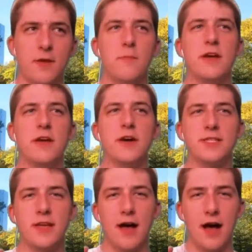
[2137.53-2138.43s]

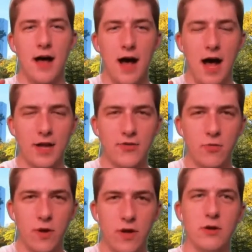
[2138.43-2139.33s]
Because on
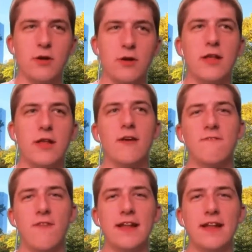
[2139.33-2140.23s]
Twitter, they are
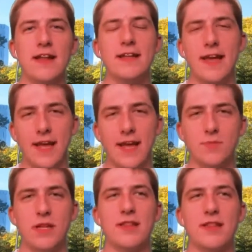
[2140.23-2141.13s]
finding
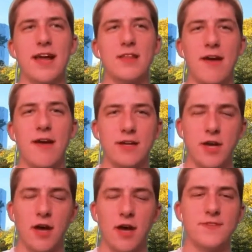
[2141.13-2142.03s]
engagement that they're having a
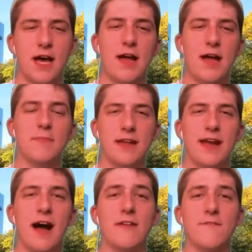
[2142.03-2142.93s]
tough time
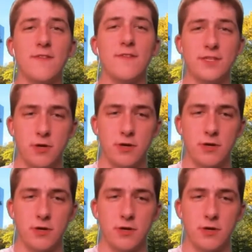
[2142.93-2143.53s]
getting on Facebook.